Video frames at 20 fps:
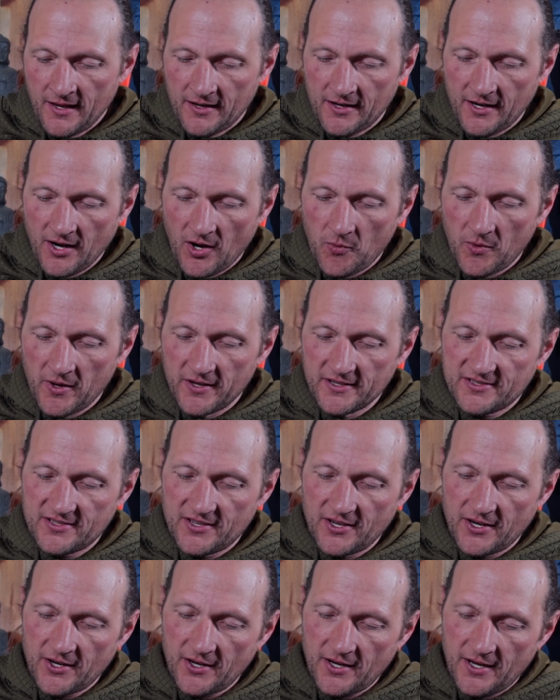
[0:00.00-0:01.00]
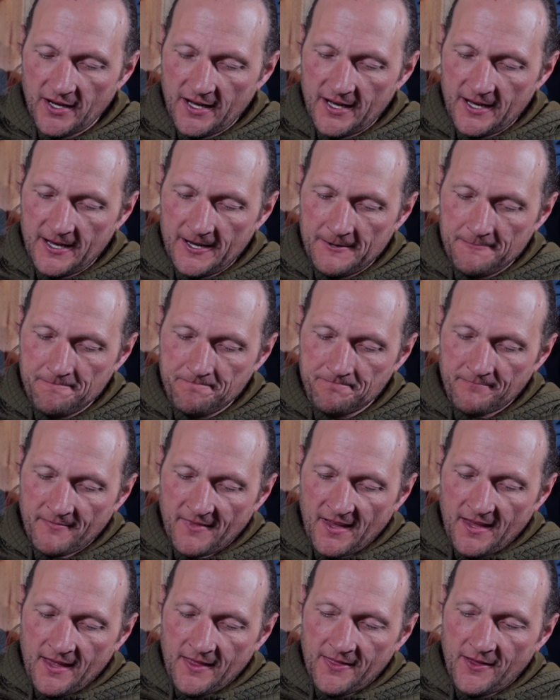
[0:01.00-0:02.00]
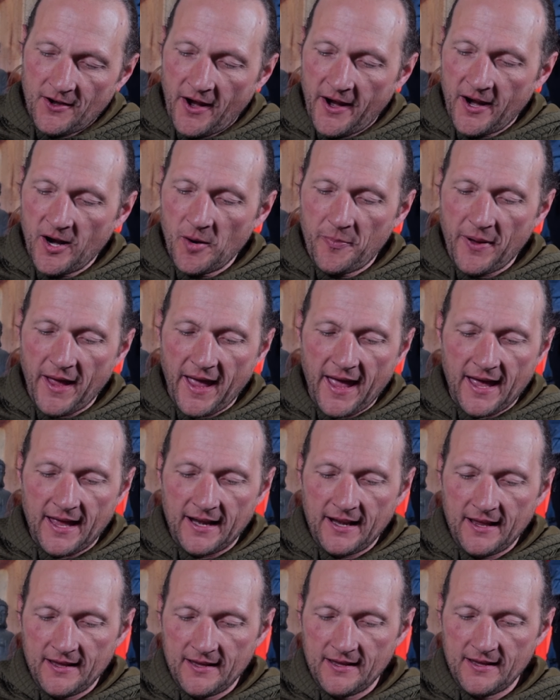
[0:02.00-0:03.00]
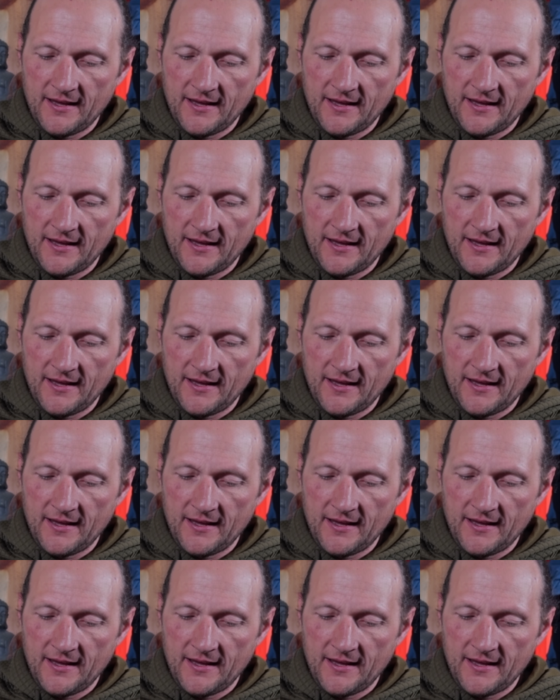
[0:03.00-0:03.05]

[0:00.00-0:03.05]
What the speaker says: you know, was their air pad.